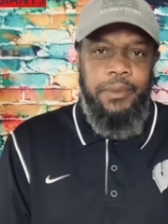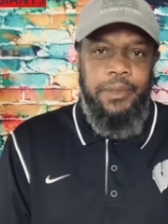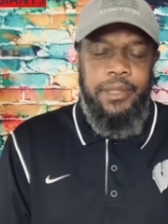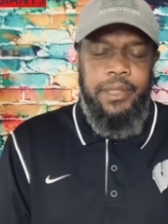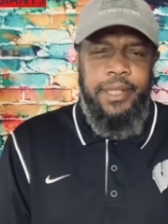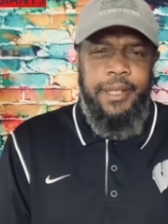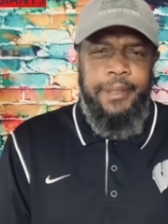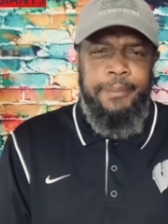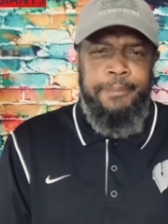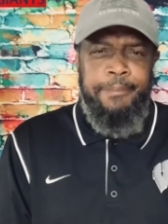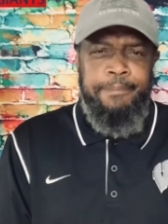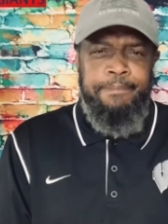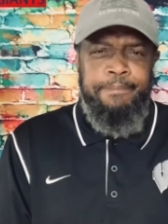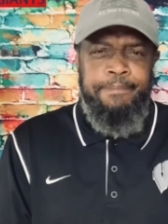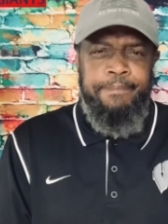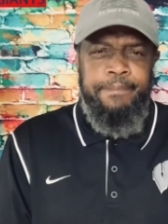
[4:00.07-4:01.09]
Um,
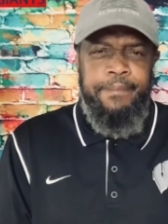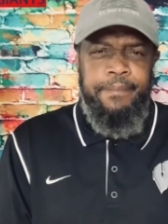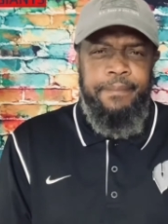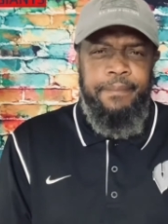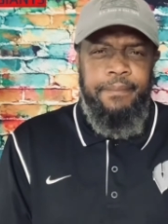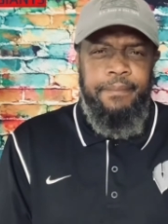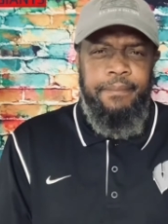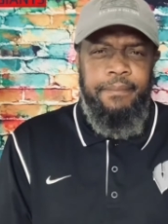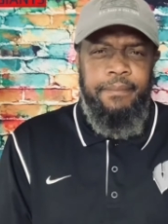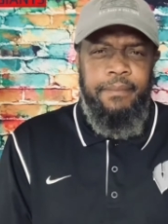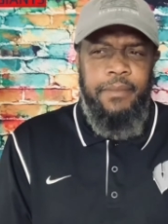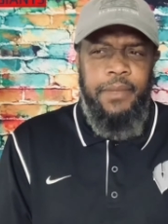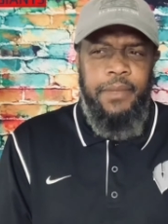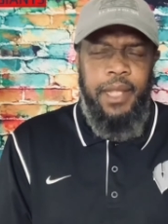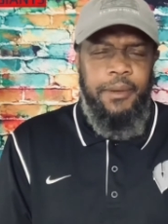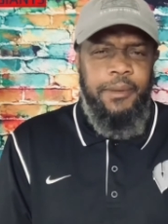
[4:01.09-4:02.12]

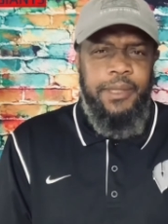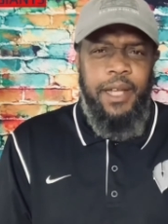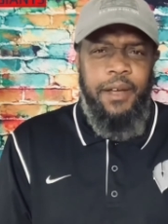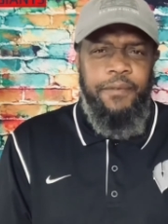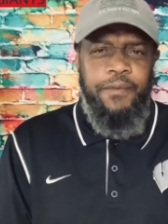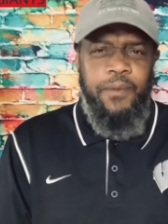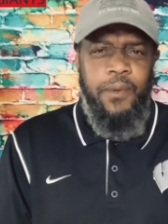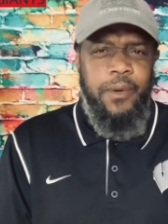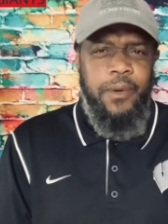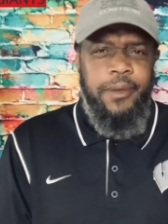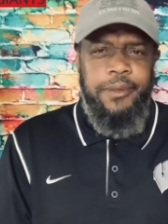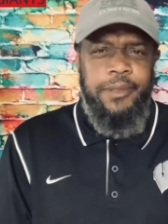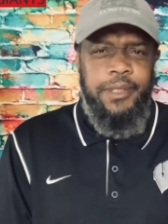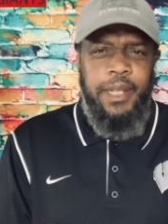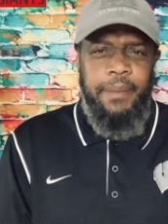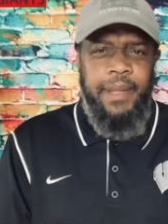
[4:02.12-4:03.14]
was out for
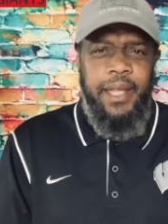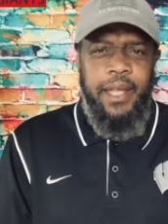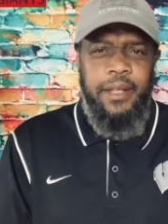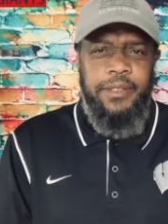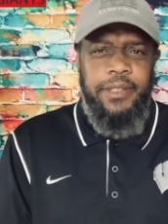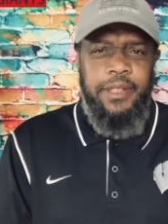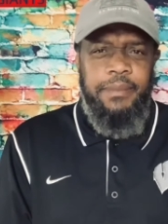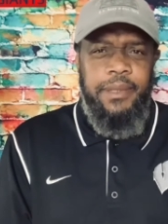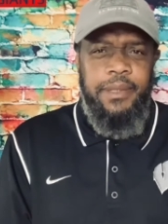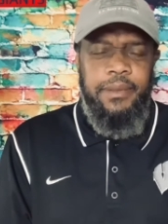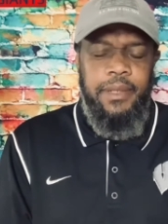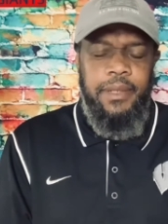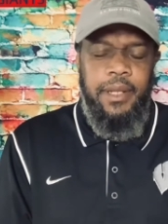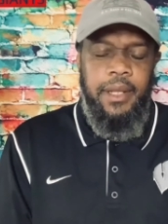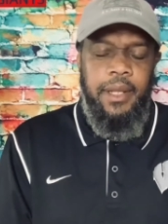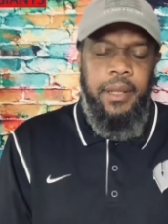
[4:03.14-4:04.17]
tummy ache or something.
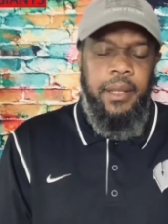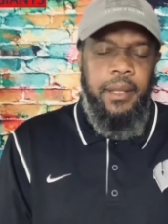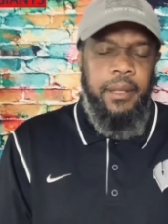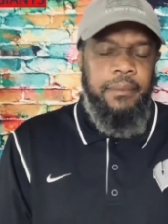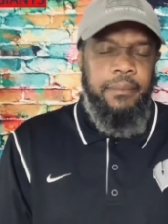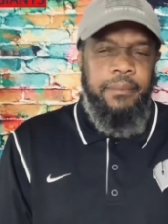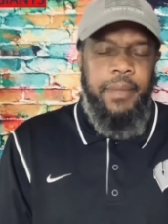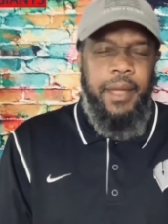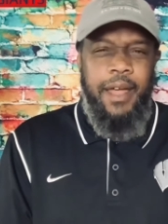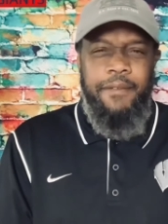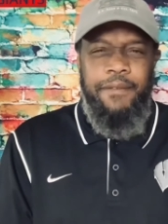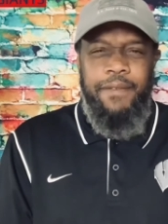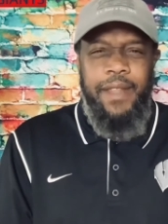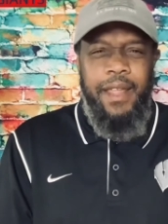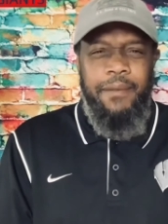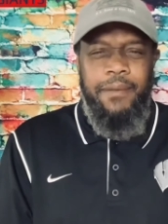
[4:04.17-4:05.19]
I've
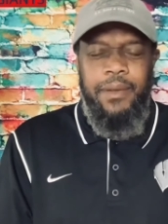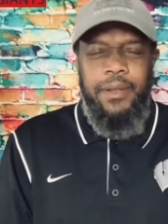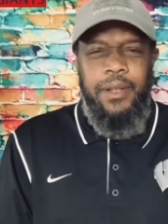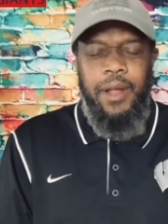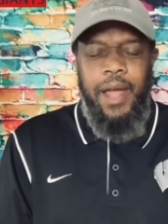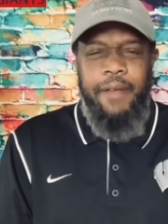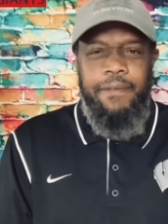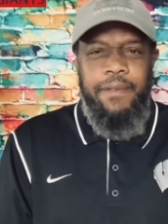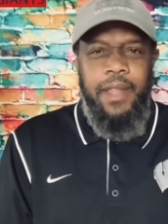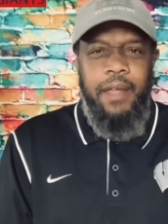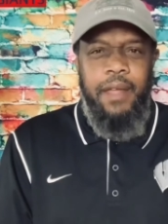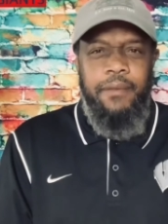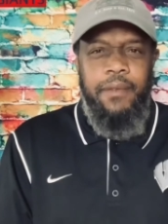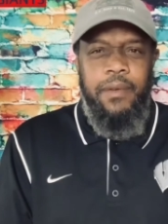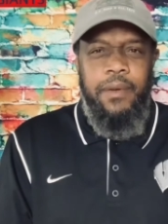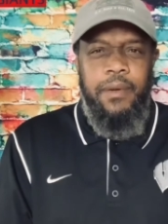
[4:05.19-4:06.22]
never, you know, I've
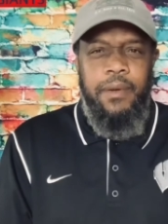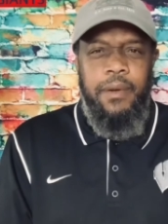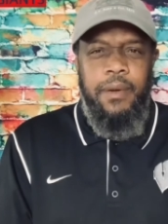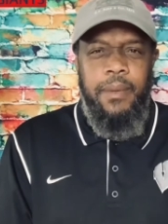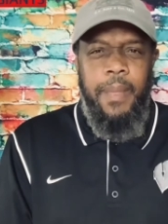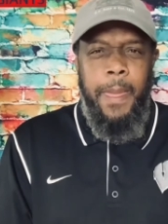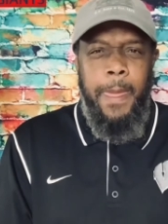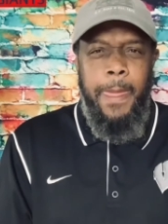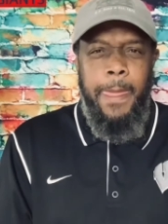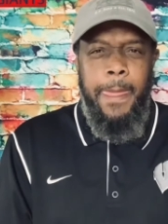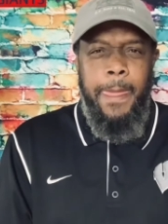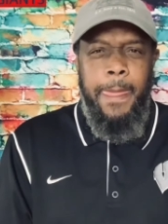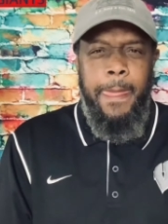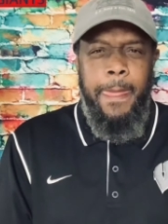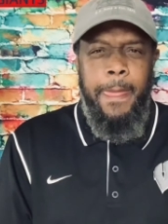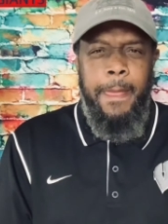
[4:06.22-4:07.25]
never,
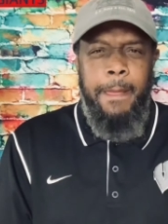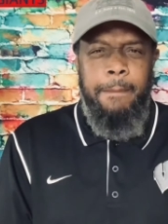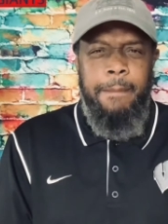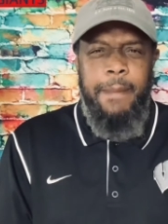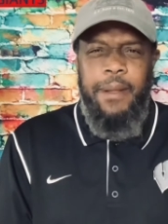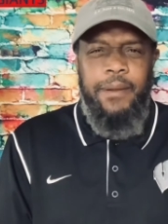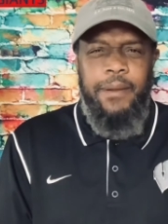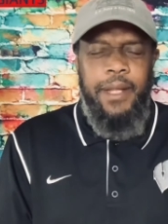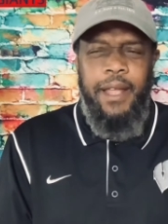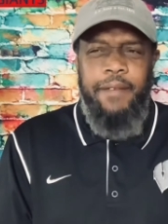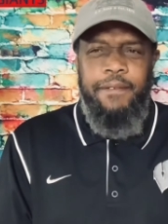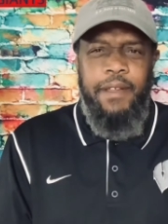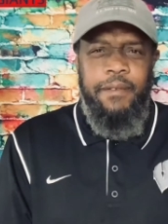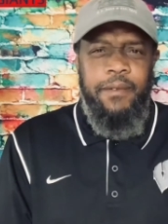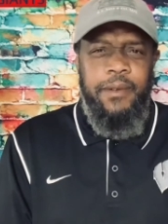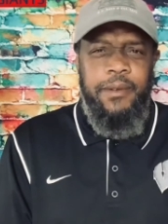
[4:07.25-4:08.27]
I don't think I've
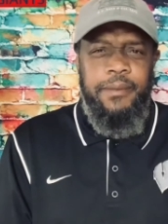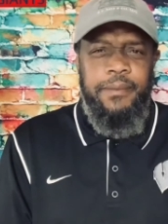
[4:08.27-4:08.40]
ever,